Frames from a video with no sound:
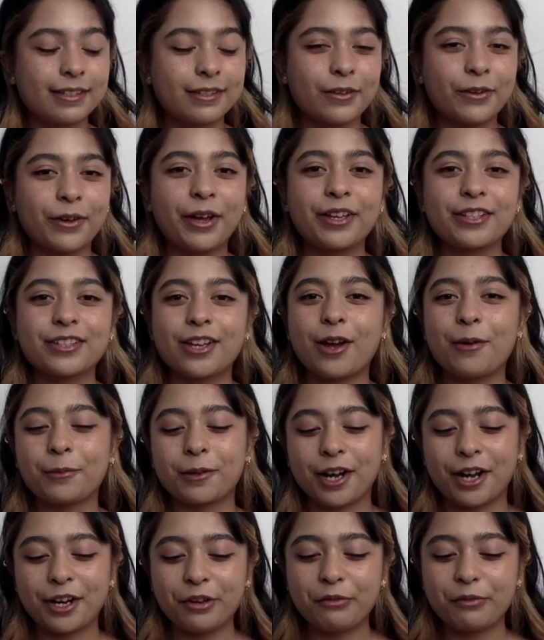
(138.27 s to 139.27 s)
Okay, so I'm
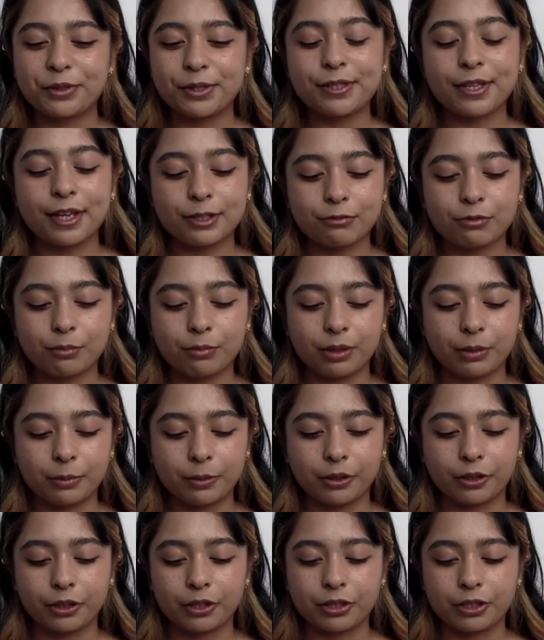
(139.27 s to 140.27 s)
kind of obsessed with
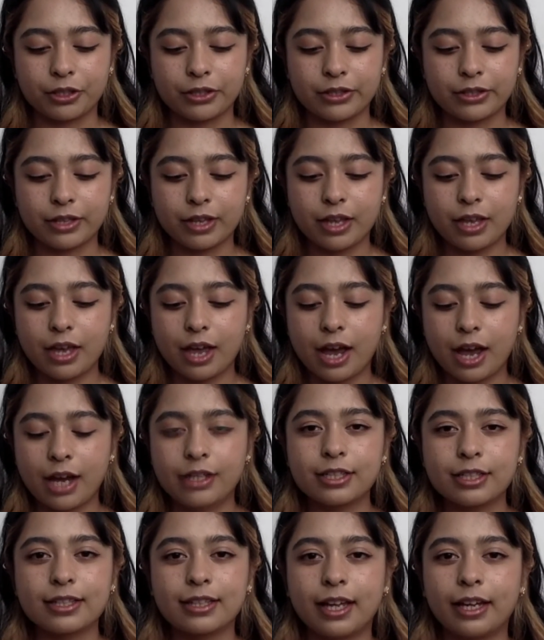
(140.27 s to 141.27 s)
BB cushions. I
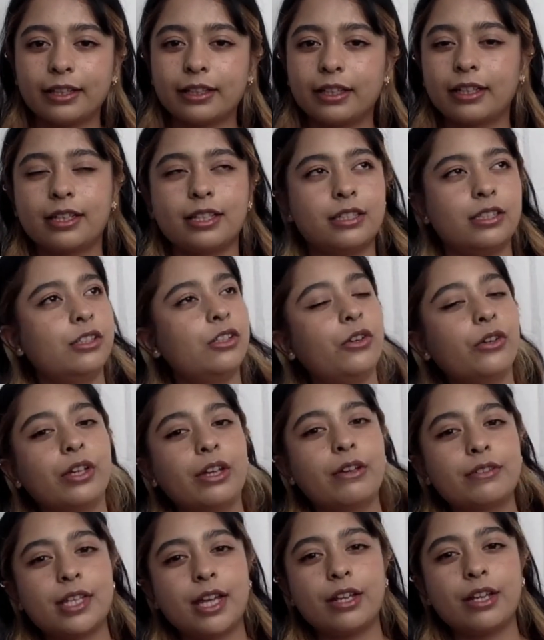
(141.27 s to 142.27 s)
just like it because it
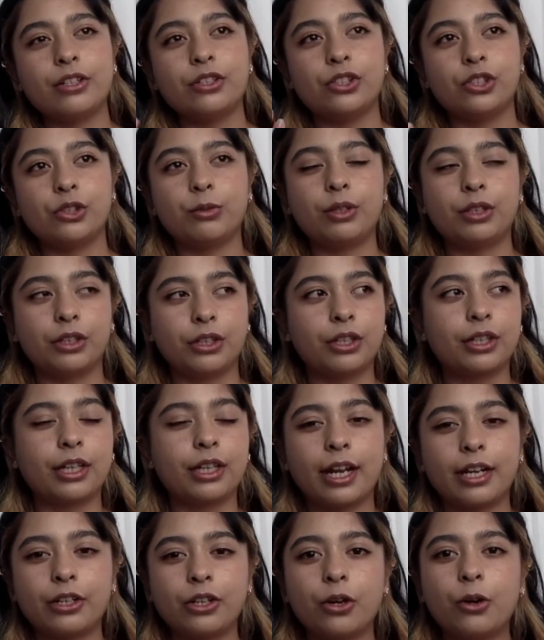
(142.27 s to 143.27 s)
gives that dewy look, and
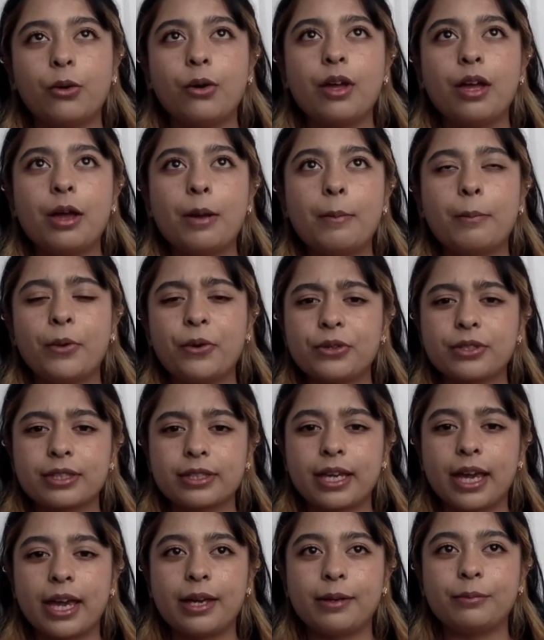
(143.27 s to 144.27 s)
I know most
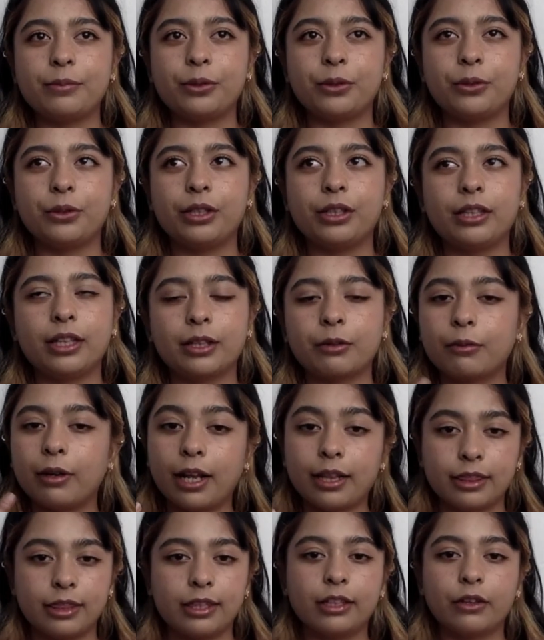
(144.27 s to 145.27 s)
K-beauty, like when I
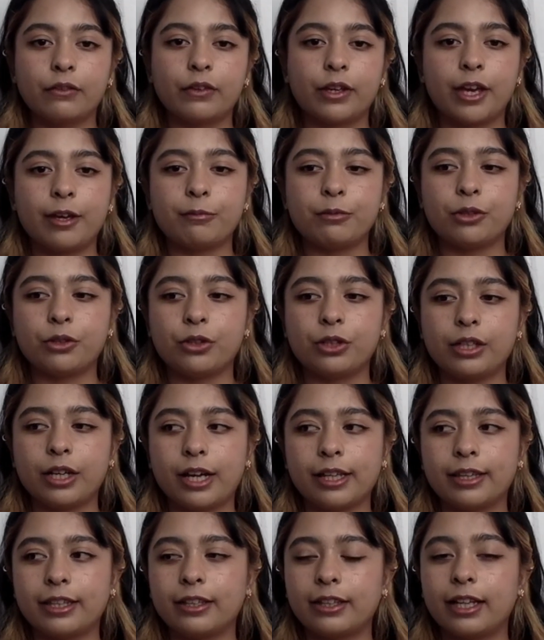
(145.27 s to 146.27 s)
think of K-beauty, I
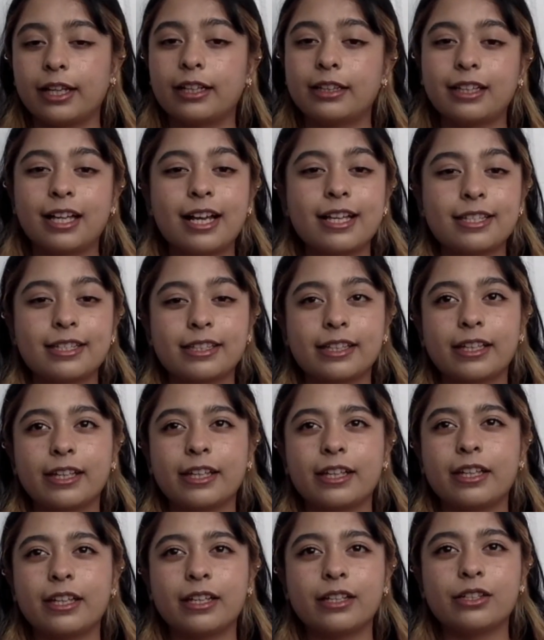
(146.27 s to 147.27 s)
think like glass
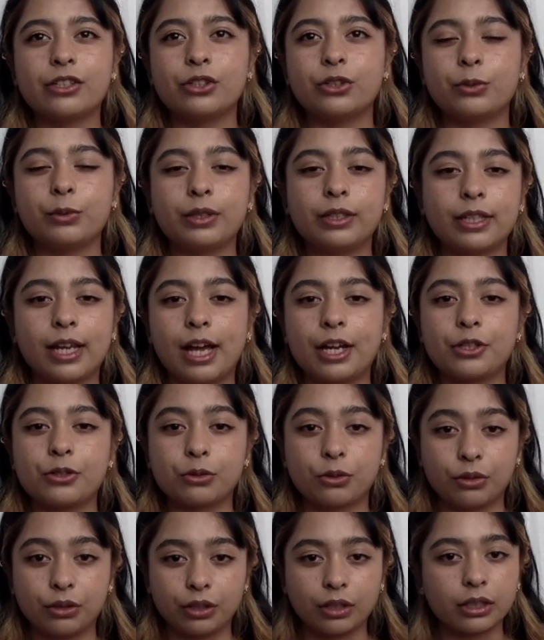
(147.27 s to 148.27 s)
skin, dewy,
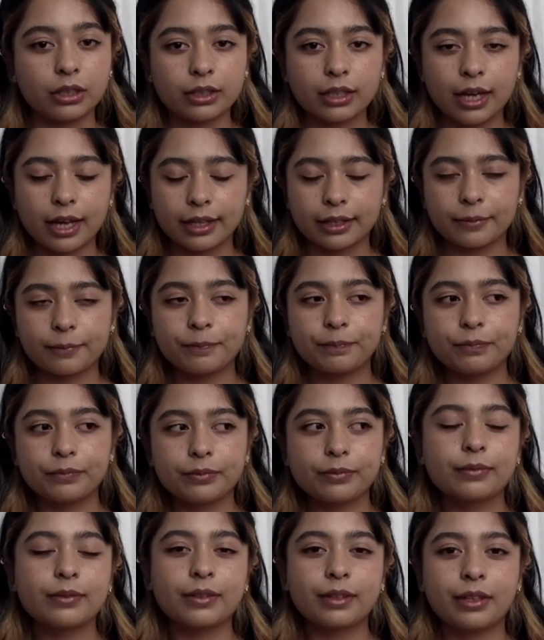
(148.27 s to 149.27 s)
natural look,
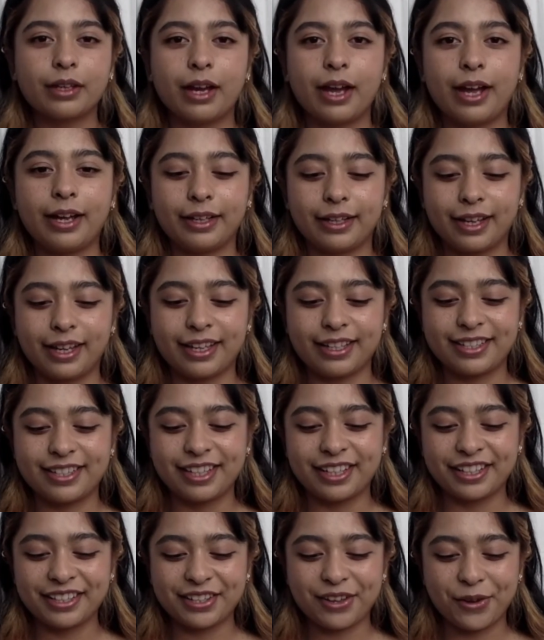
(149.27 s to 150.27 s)
I guess.
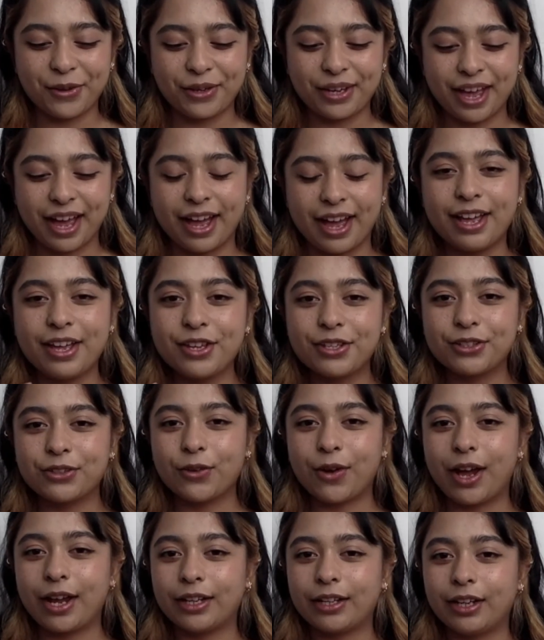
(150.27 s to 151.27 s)
So yeah, so
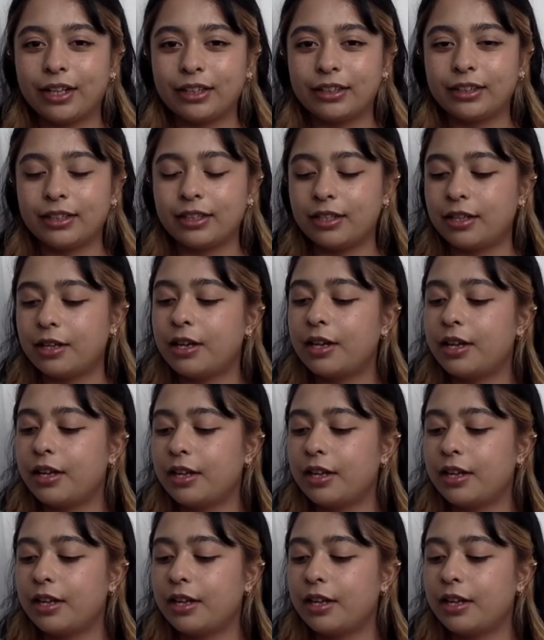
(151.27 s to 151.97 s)
I got the